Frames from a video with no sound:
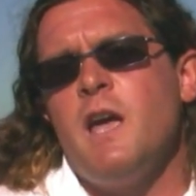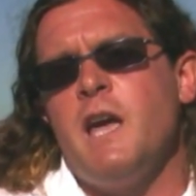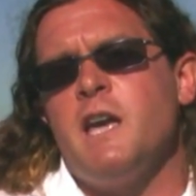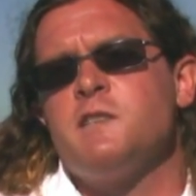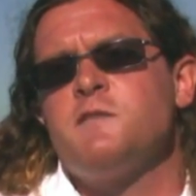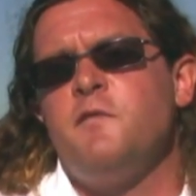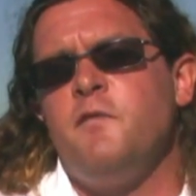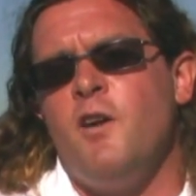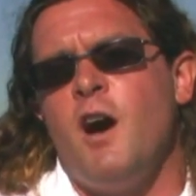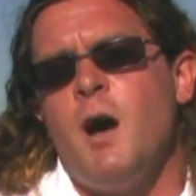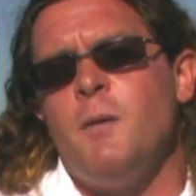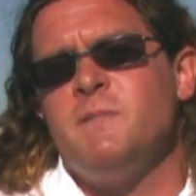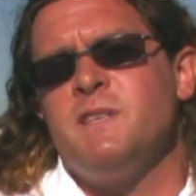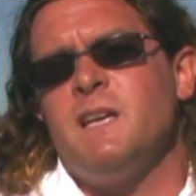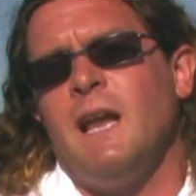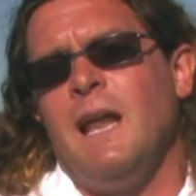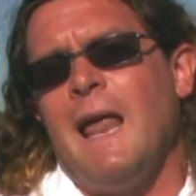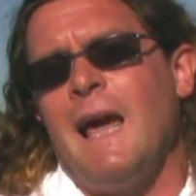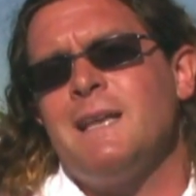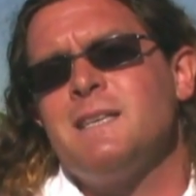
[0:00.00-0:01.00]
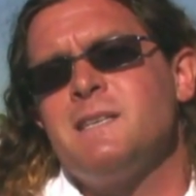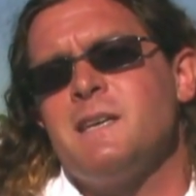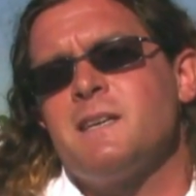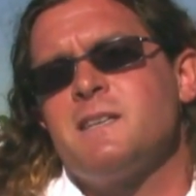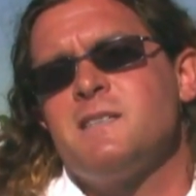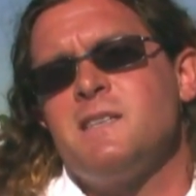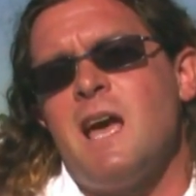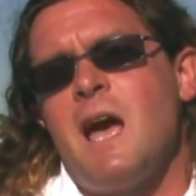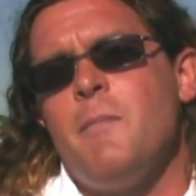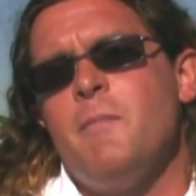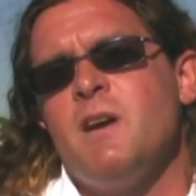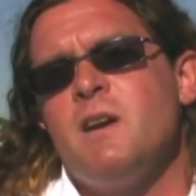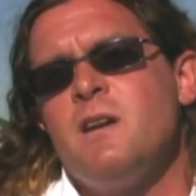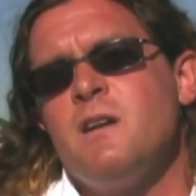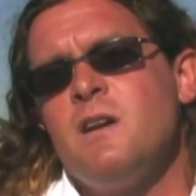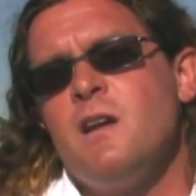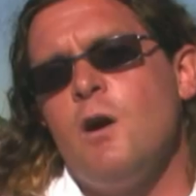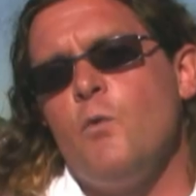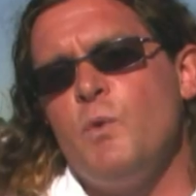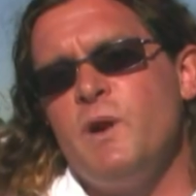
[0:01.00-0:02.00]
is farmed Atlantic
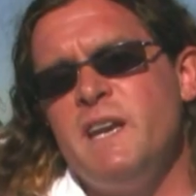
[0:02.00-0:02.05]
salmon.